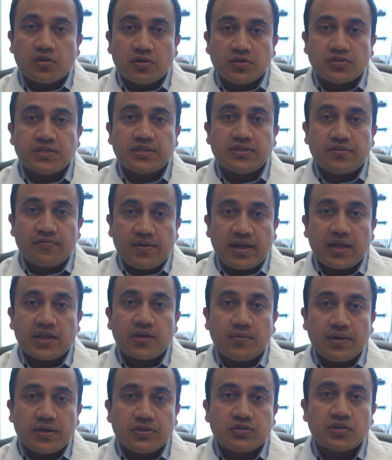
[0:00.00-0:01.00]
urgent
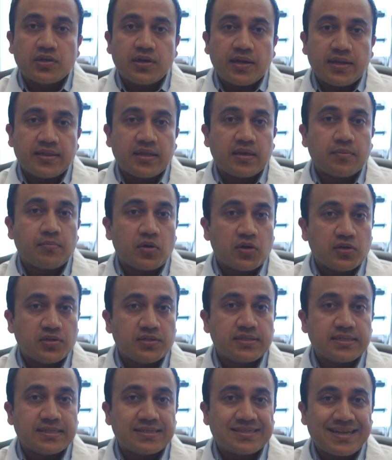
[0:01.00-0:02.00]
evaluation in the
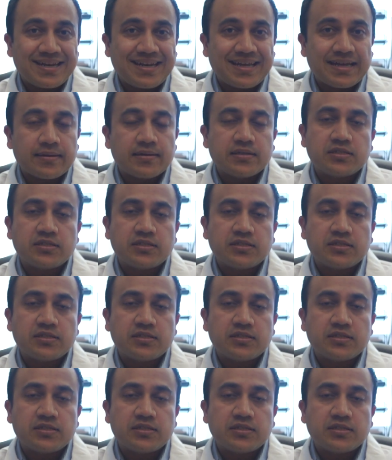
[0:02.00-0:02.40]
emergency setting,